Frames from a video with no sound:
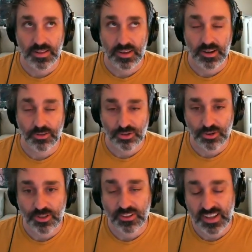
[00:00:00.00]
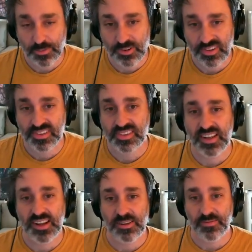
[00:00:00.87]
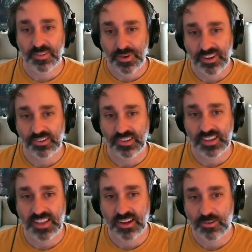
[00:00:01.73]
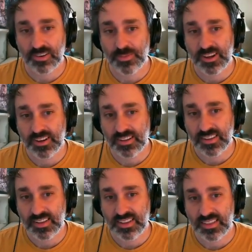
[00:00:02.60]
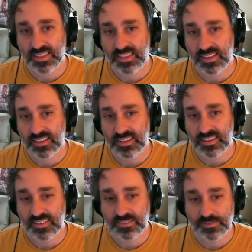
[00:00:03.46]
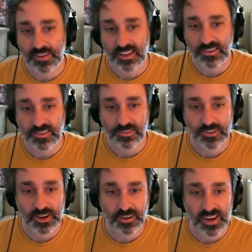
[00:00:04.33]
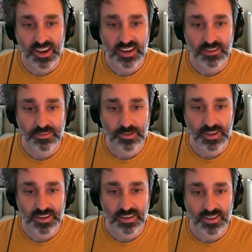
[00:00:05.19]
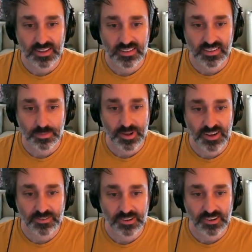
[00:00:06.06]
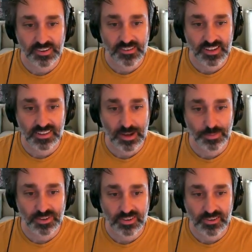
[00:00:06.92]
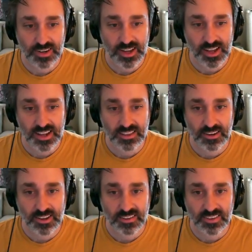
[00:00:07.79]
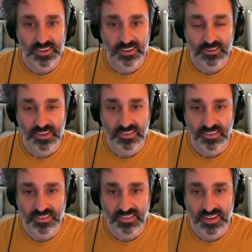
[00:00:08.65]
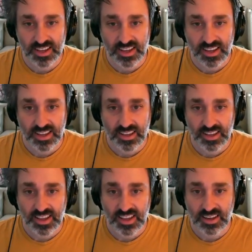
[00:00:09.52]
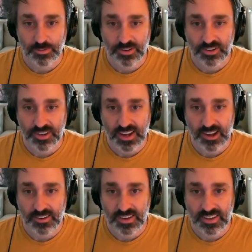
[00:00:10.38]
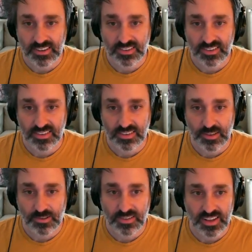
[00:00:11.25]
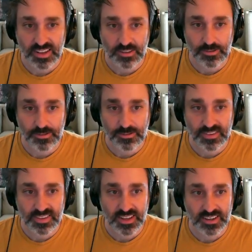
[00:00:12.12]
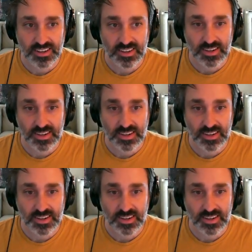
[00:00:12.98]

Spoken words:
it'll show you the labels spatially that correspond to these values over here. And if you hit this expand for advanced options, you can hide the non-selected clusters, and what you get out is just those that you've selected.